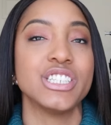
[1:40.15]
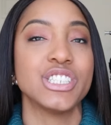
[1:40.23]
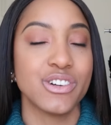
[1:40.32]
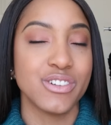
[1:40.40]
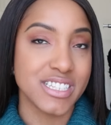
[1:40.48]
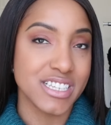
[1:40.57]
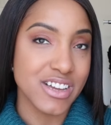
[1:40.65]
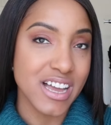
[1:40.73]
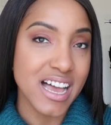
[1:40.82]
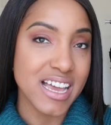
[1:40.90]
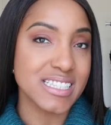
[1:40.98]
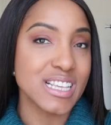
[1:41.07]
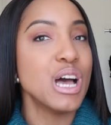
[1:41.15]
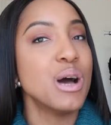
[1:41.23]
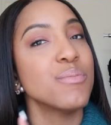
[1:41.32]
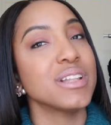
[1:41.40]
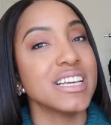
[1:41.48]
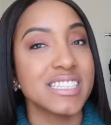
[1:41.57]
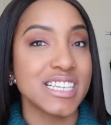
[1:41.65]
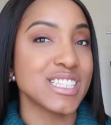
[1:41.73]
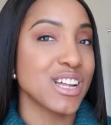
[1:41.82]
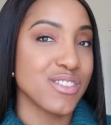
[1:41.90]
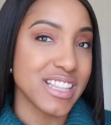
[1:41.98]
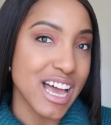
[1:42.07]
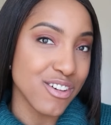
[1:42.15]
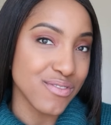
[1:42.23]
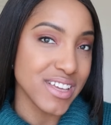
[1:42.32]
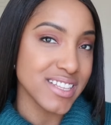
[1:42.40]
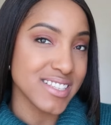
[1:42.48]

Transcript: and show it to you guys. But let's get started with the outfit.